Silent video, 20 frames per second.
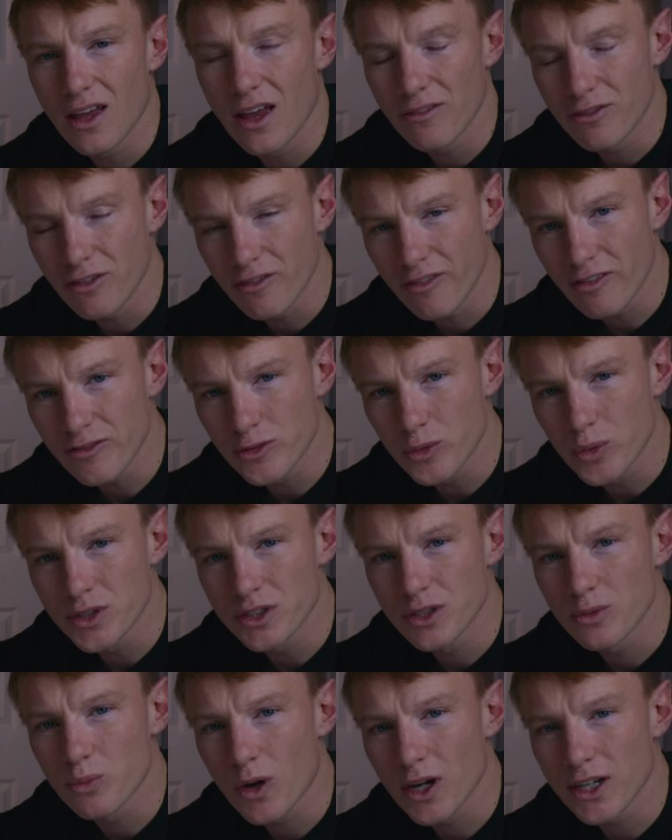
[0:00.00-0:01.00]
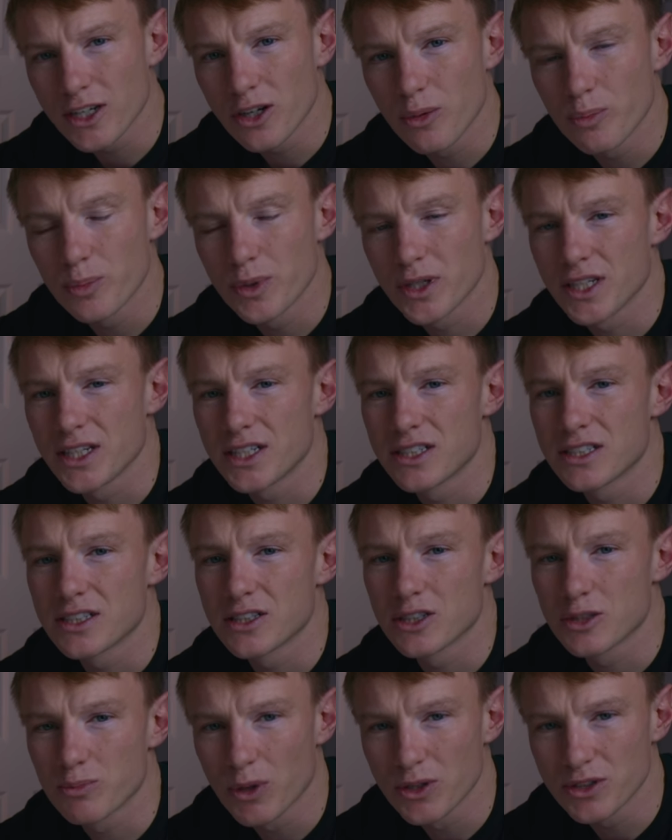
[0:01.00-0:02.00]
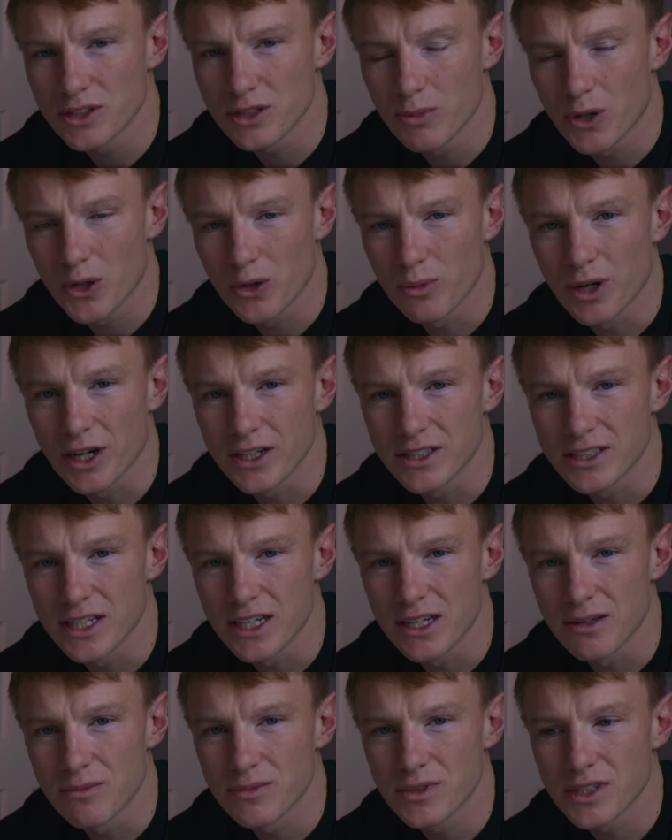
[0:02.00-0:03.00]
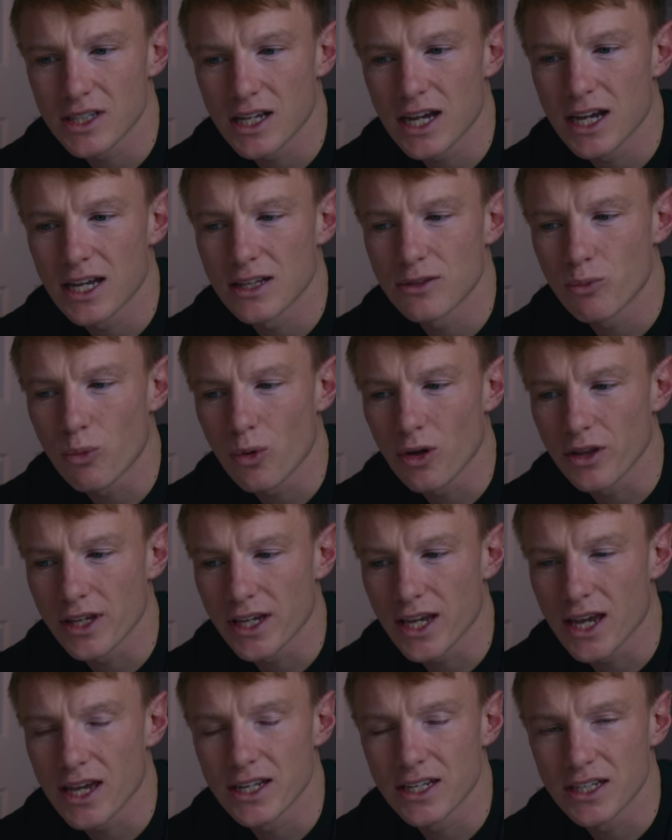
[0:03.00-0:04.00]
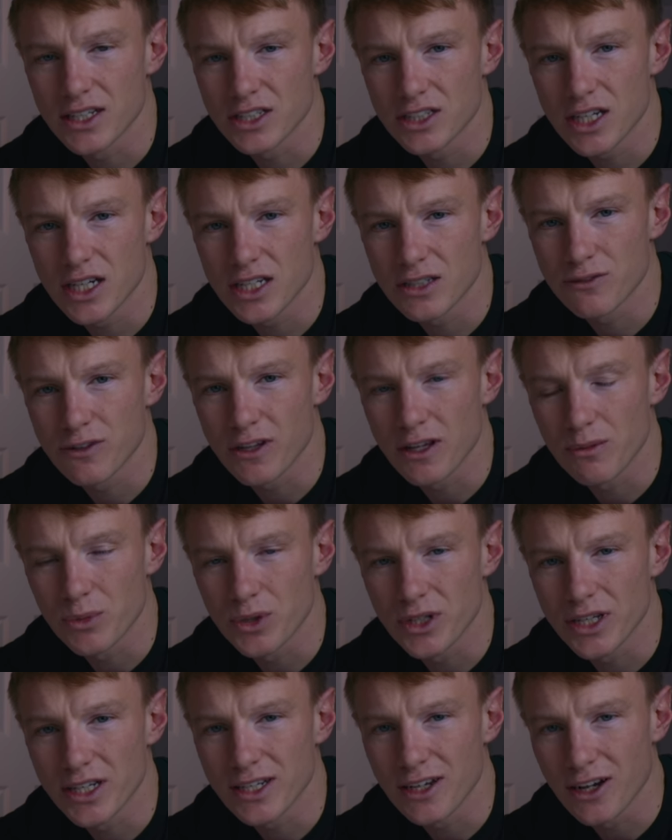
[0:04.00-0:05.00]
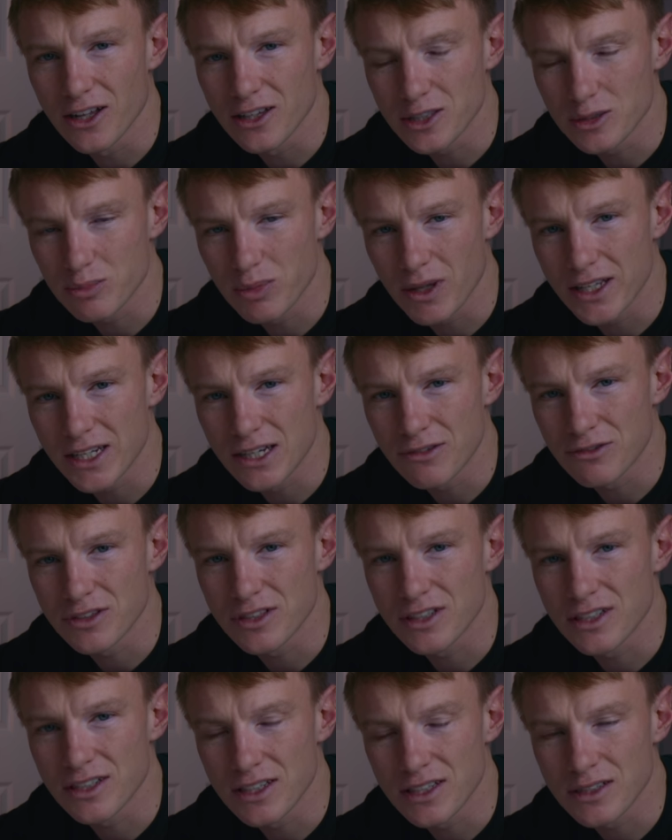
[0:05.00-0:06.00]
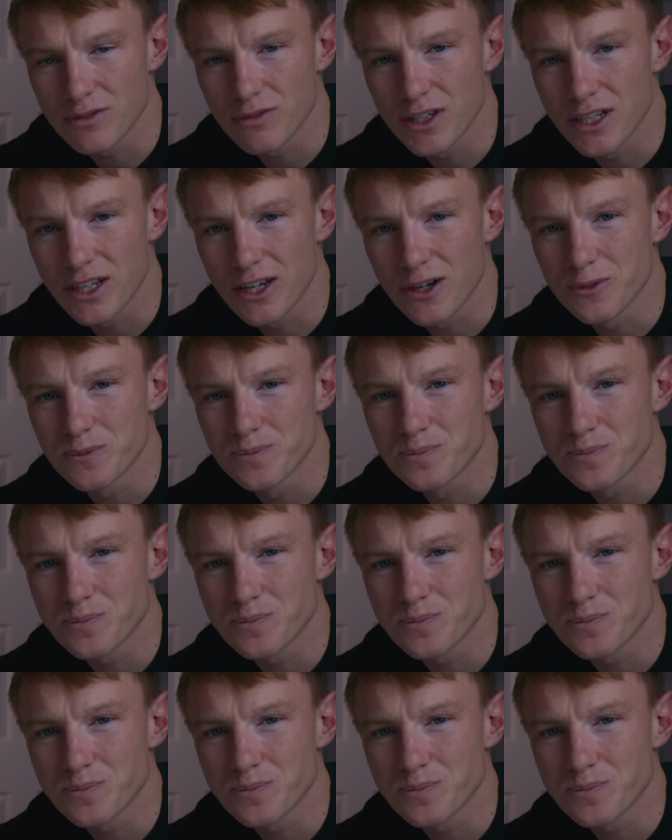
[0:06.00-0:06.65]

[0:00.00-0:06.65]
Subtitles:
If you've ever wondered why companies sponsor motorbike teams and what they get in exchange for their money, I'll explain everything in this video.